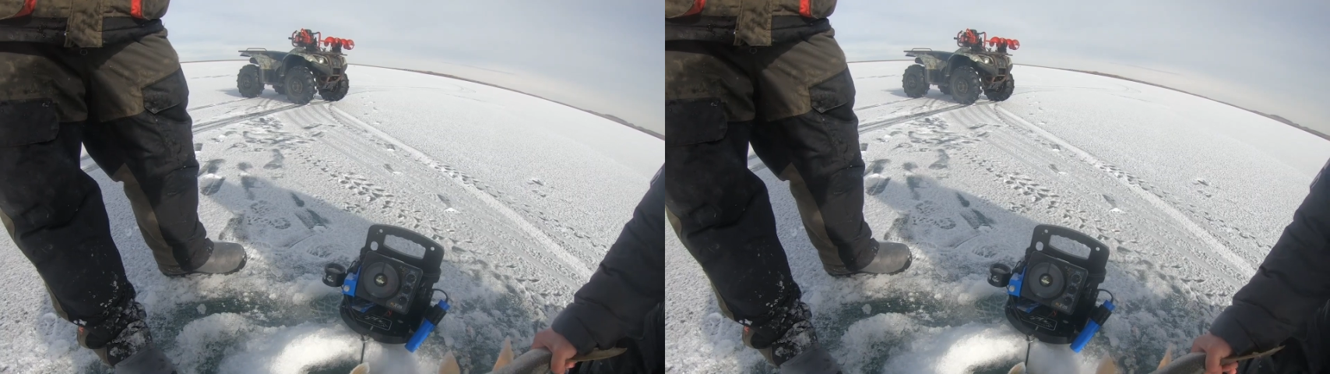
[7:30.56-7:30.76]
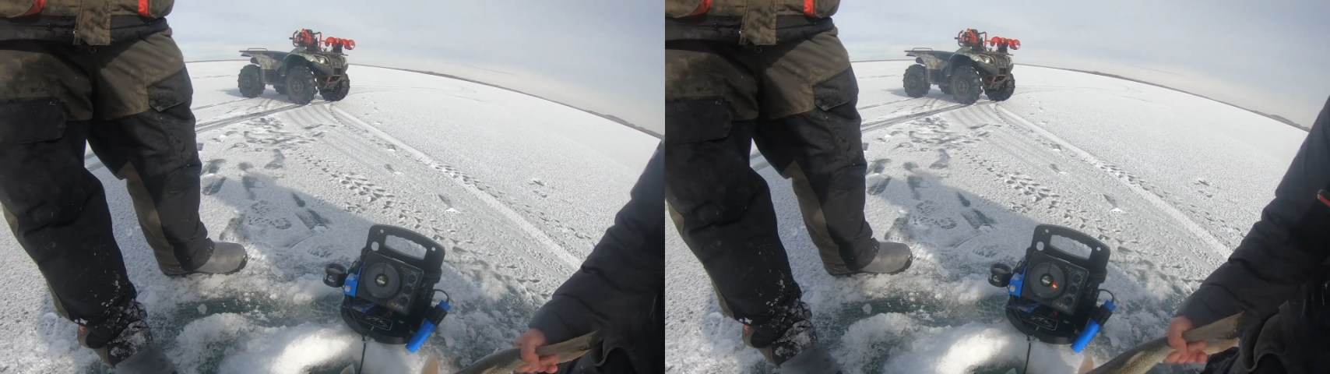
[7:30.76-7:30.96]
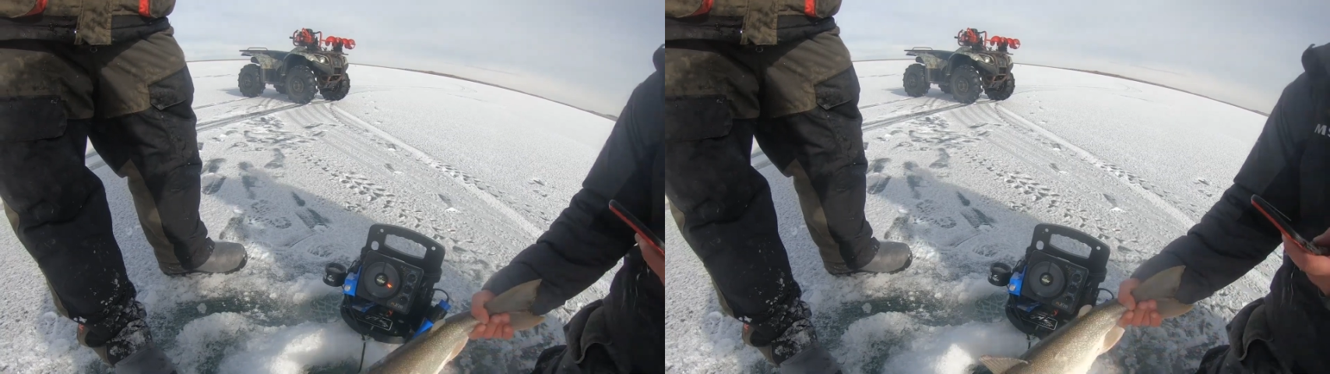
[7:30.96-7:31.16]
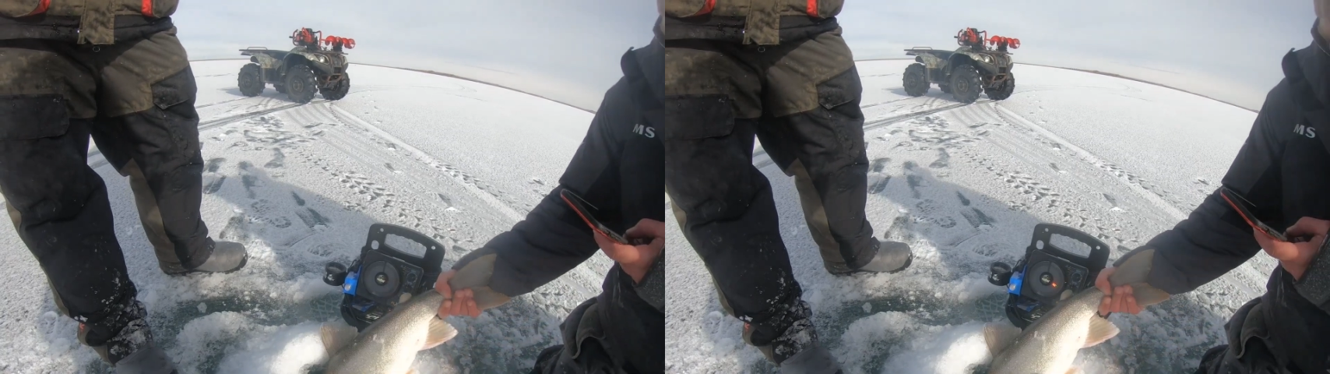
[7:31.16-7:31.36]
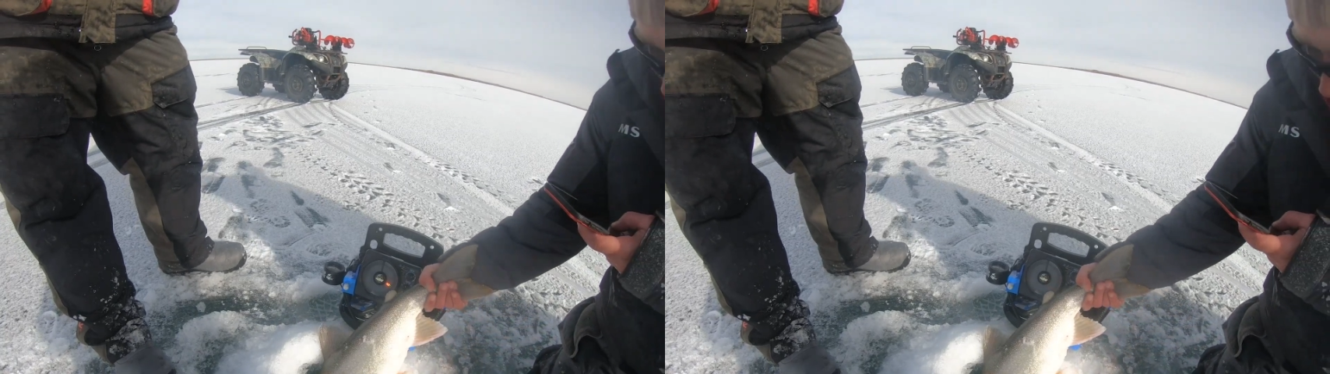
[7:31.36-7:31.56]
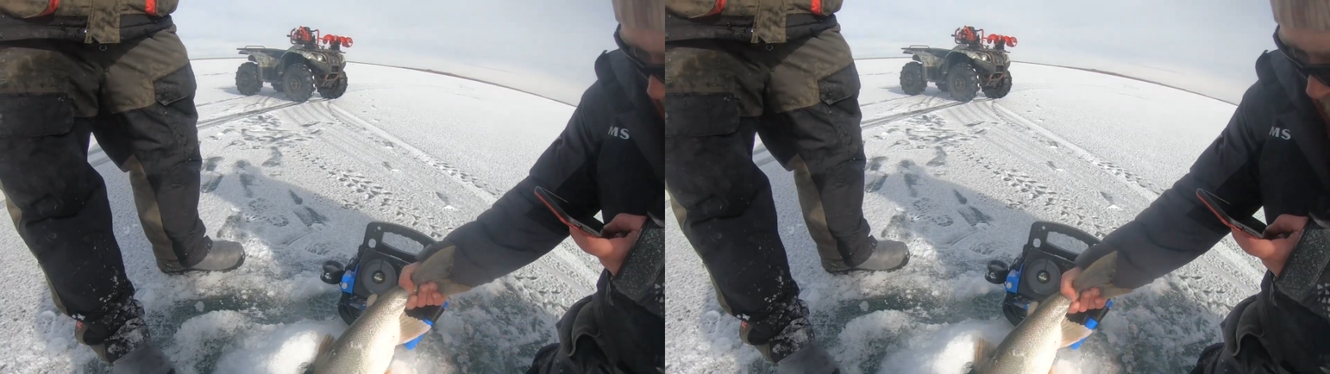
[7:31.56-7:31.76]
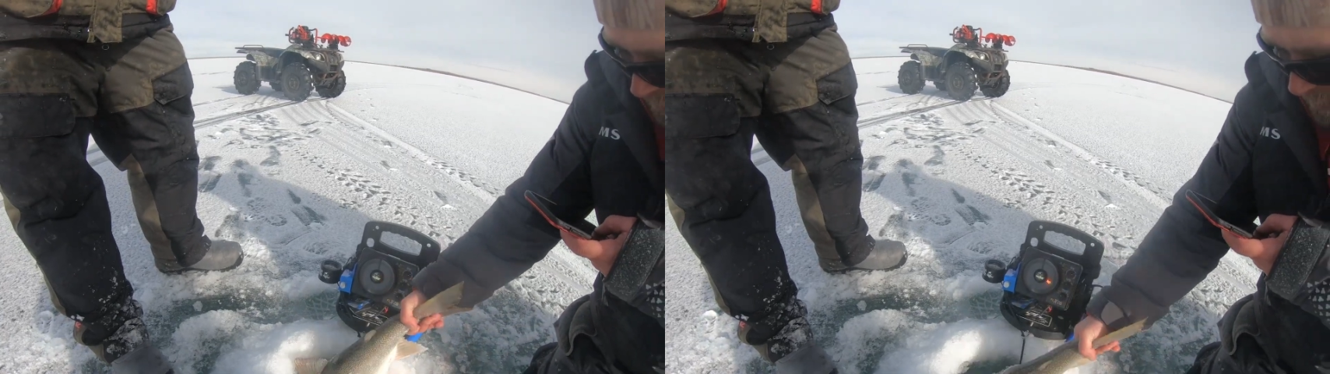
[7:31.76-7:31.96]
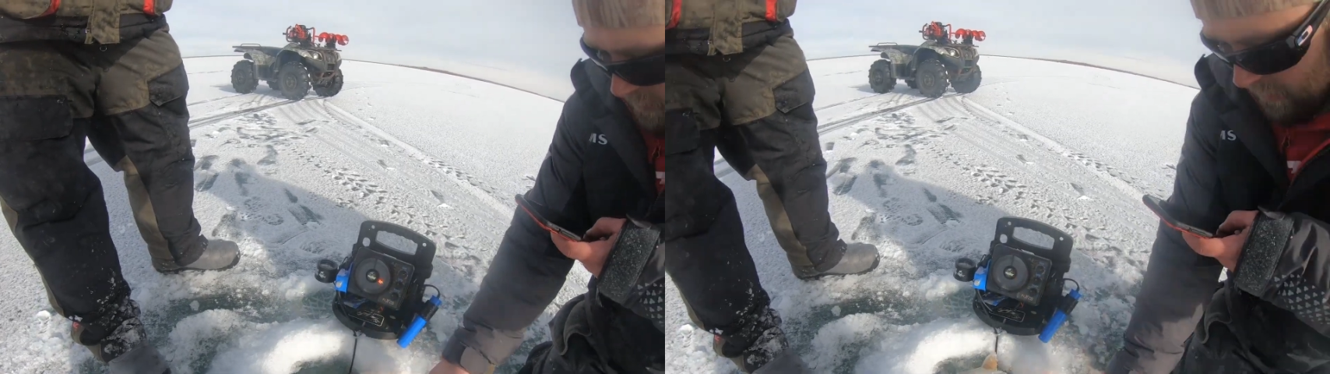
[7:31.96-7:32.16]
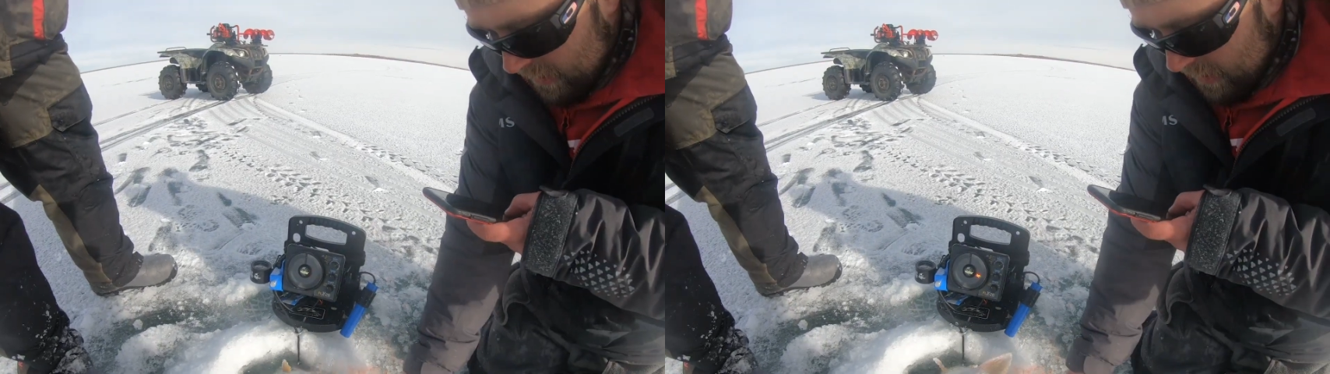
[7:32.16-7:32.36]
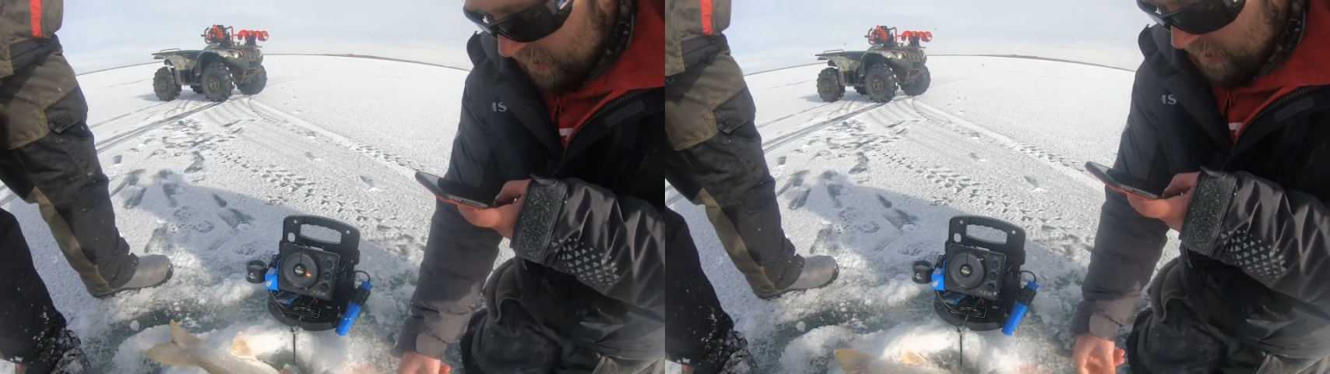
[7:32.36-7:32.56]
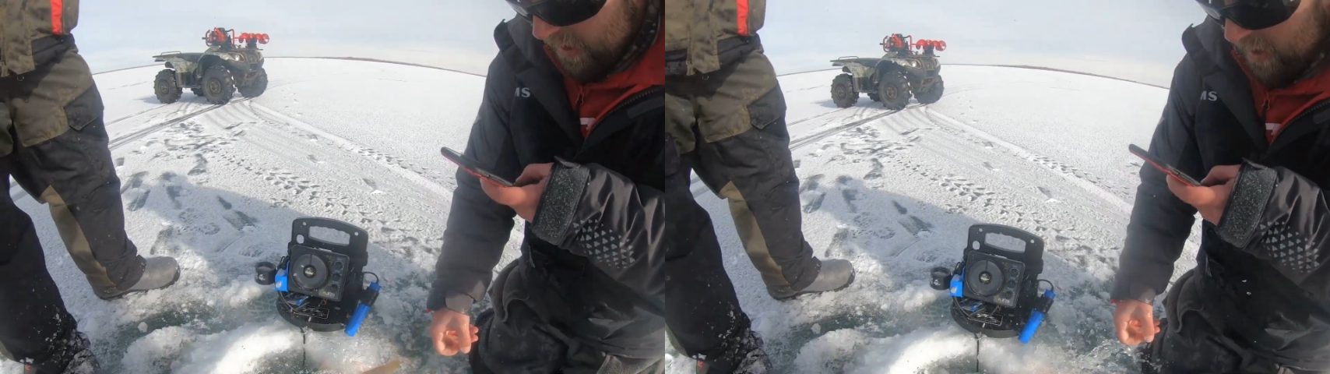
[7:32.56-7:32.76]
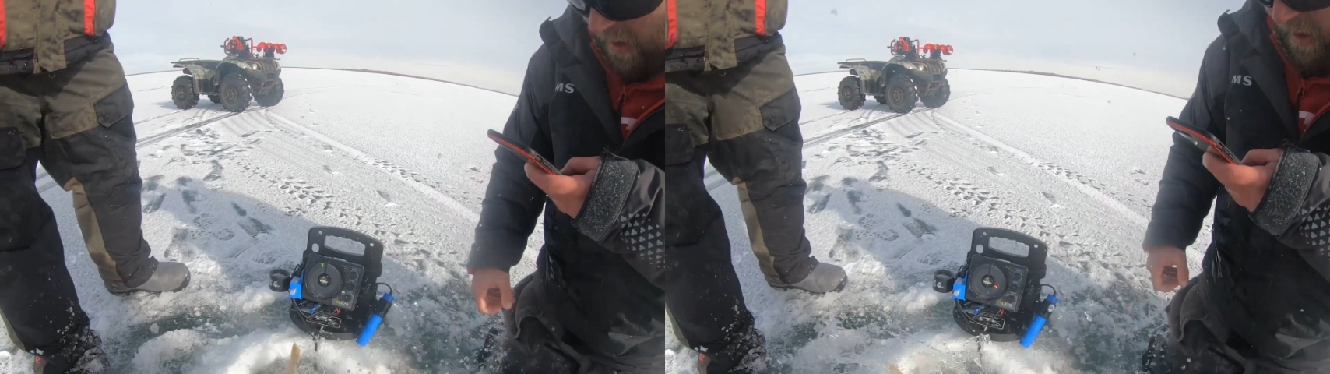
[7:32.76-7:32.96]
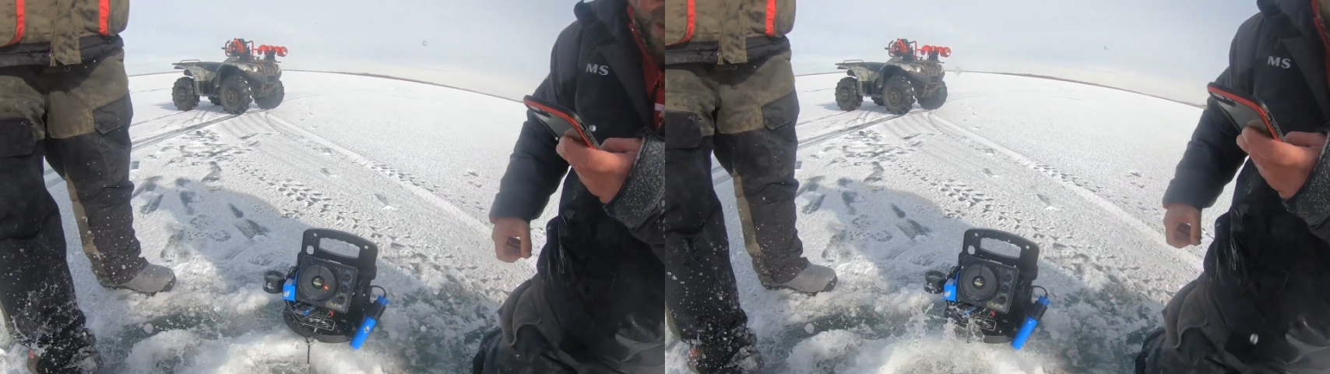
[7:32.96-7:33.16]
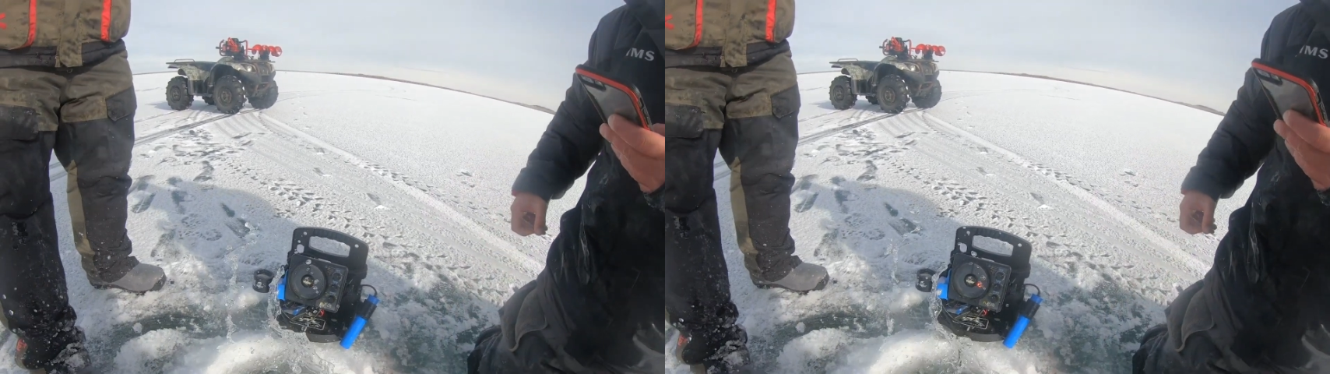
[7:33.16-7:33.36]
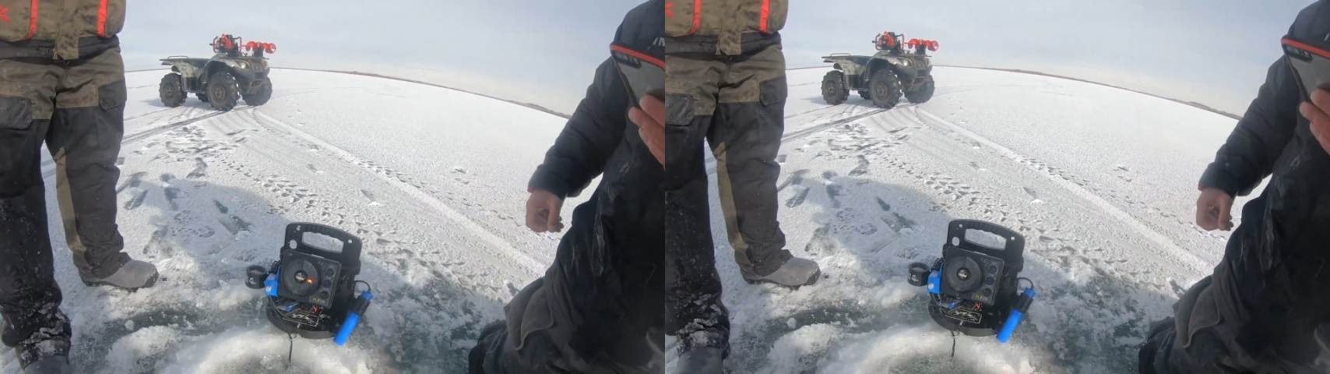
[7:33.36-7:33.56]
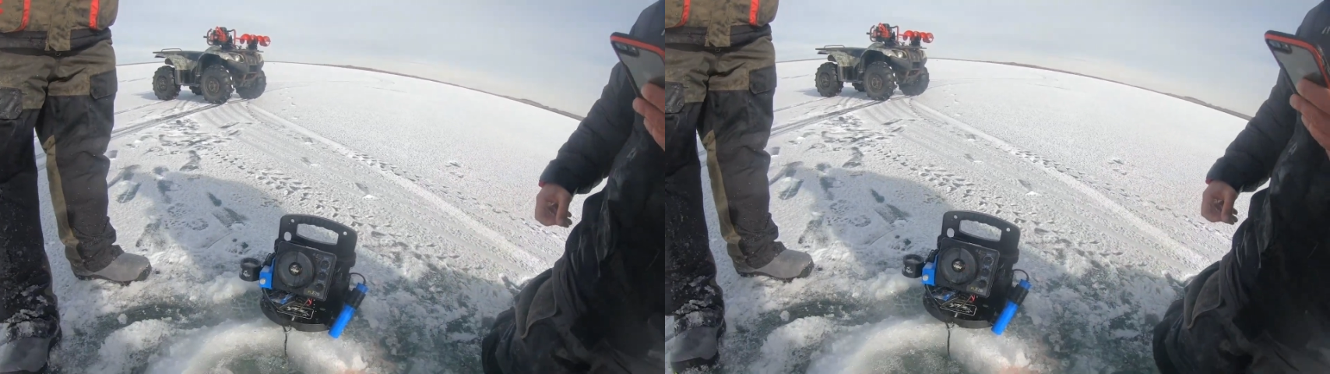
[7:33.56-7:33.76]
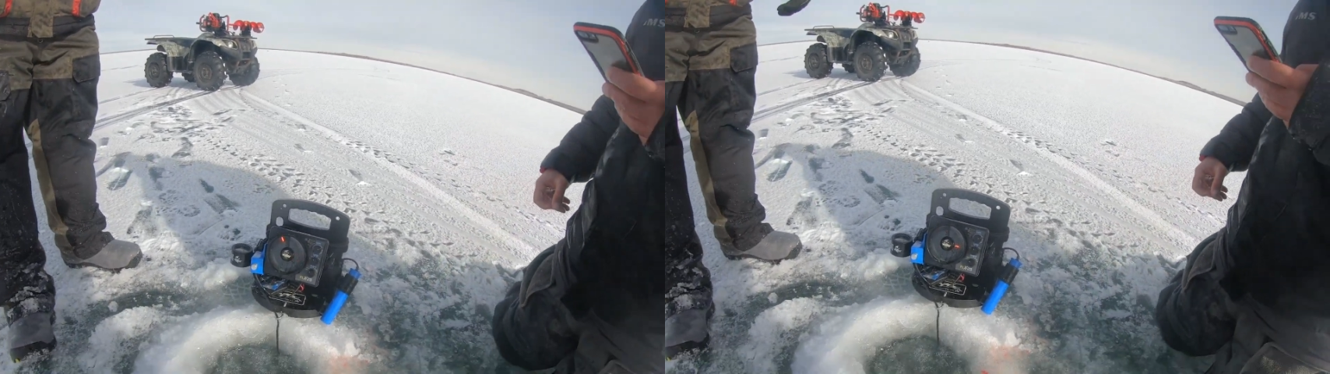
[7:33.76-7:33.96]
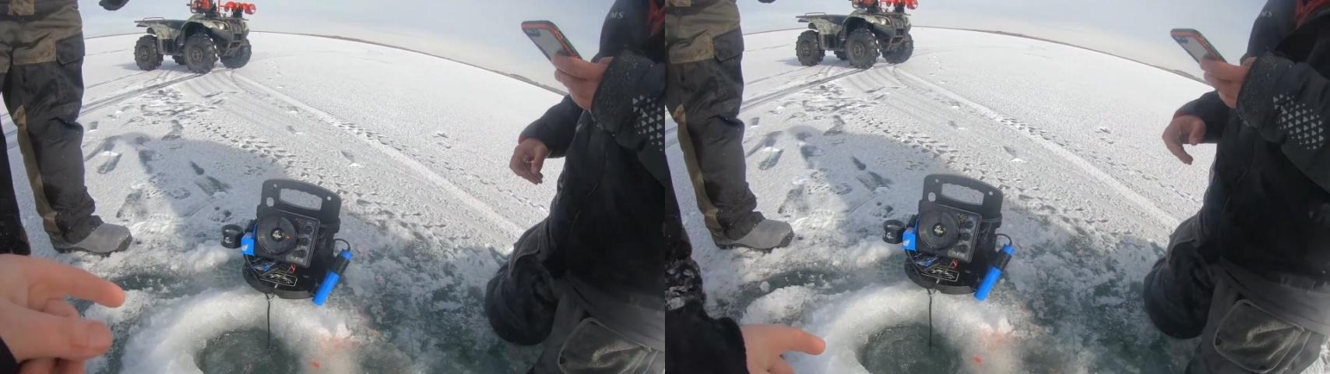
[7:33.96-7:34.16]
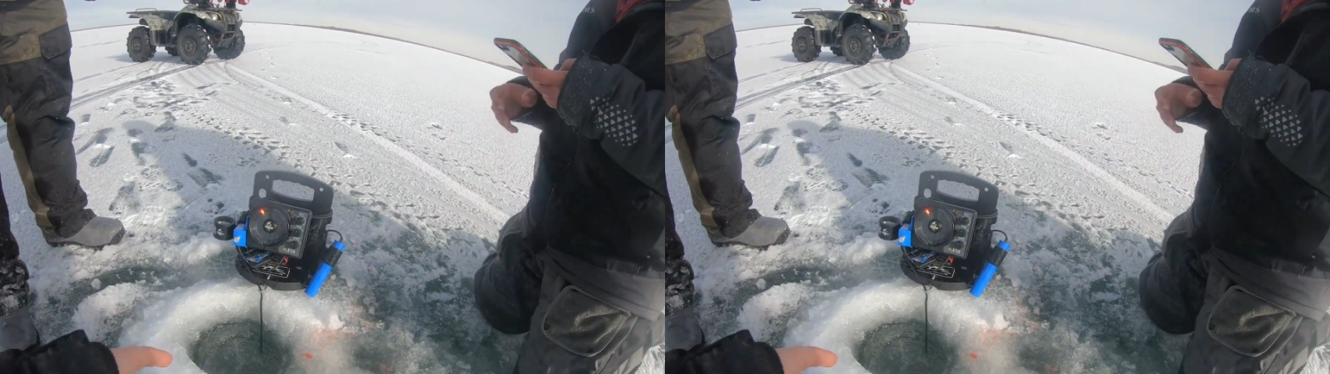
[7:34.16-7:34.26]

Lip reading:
[unreadable: no face in view]